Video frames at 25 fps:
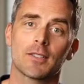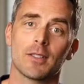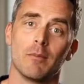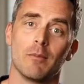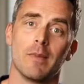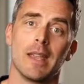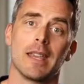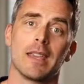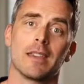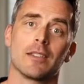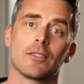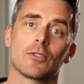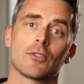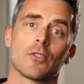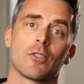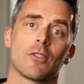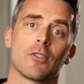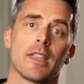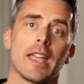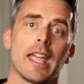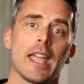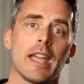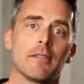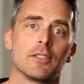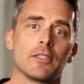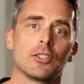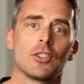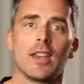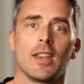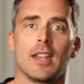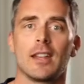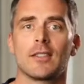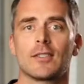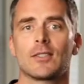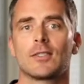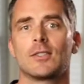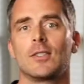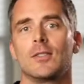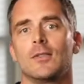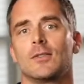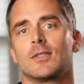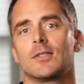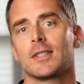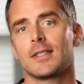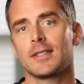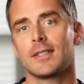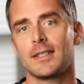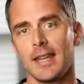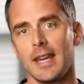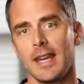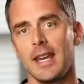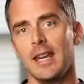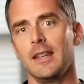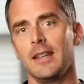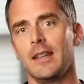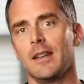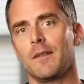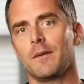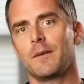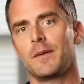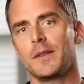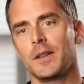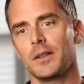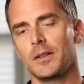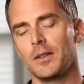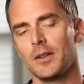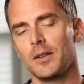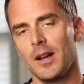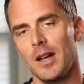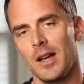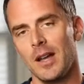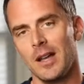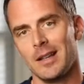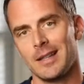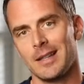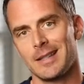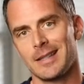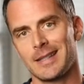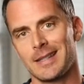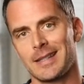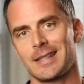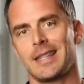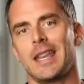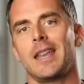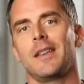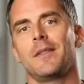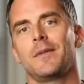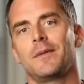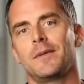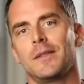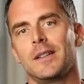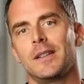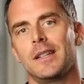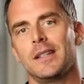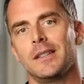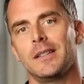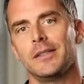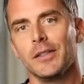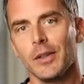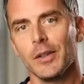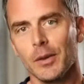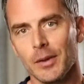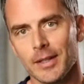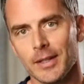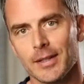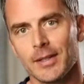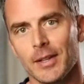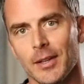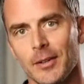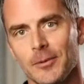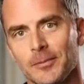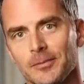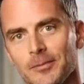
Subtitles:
And making sure they have a chance to succeed and feel safe in doing so.